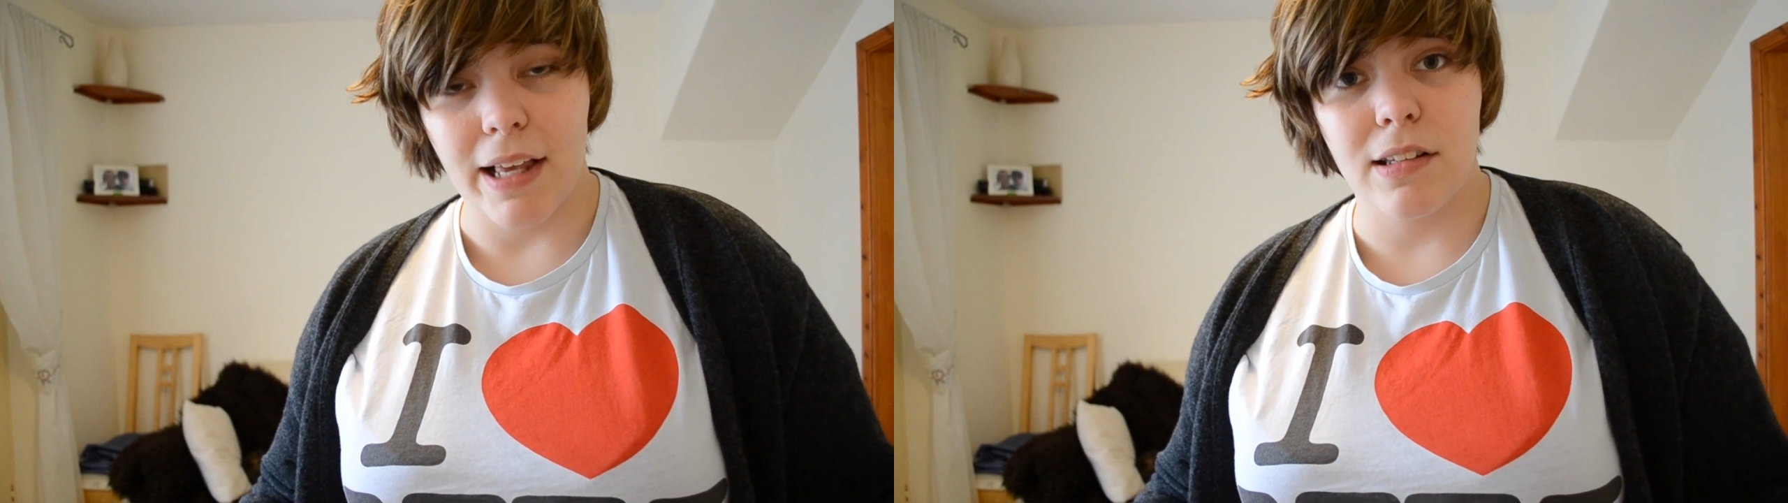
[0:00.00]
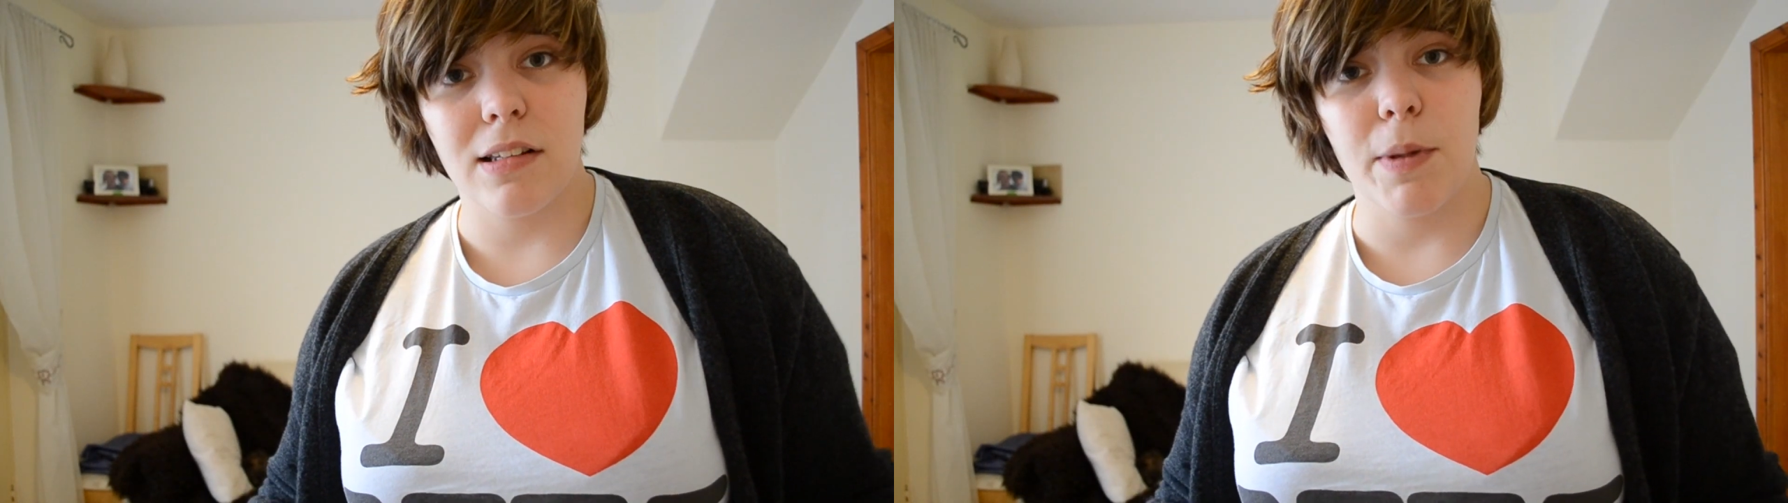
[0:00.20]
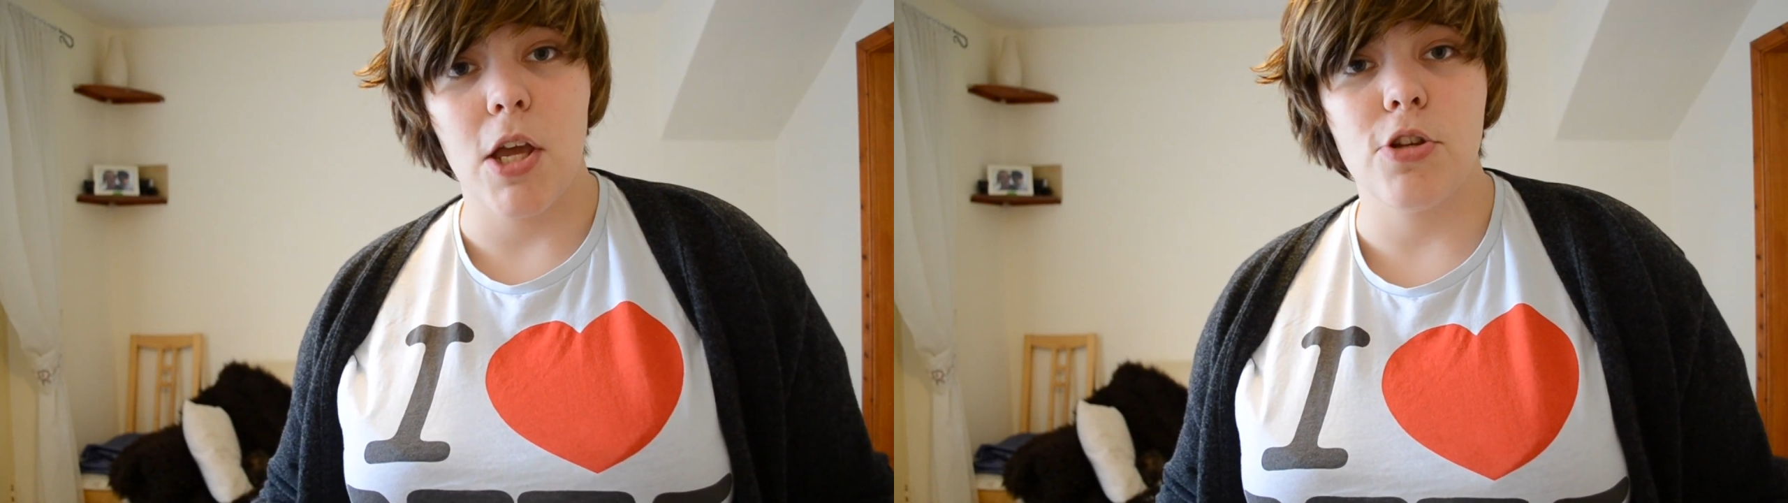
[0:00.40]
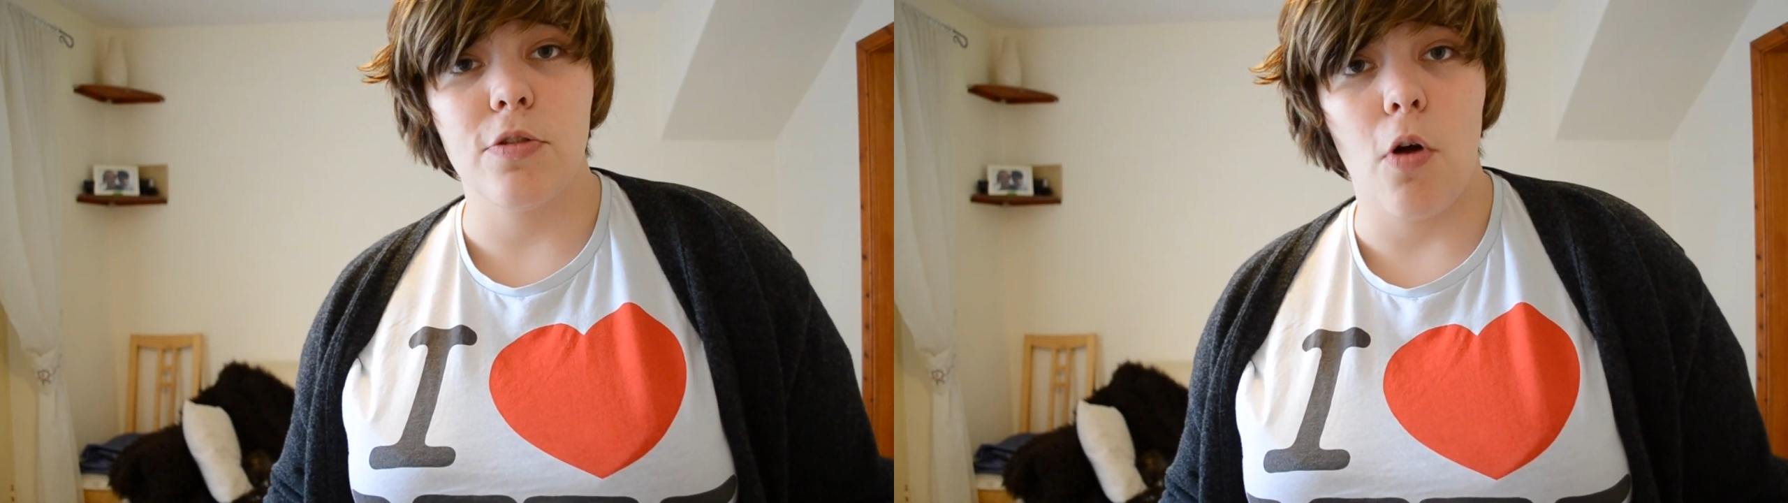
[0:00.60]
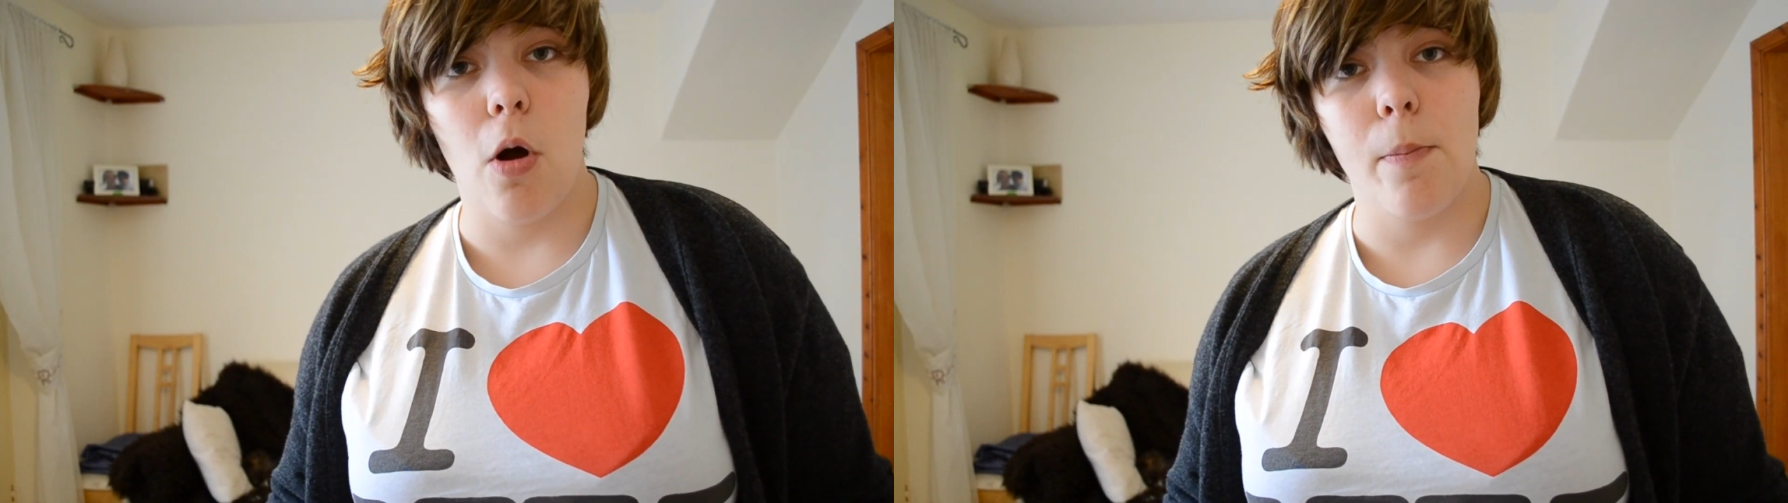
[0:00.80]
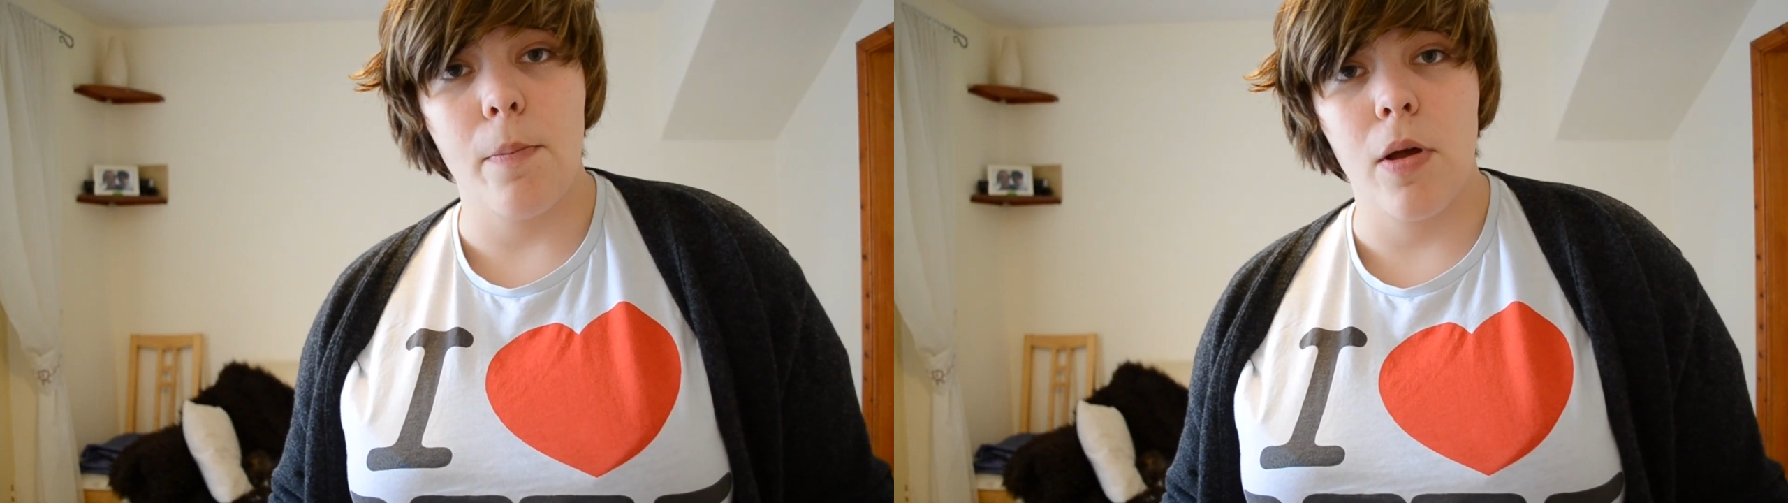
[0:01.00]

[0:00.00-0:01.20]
a speech from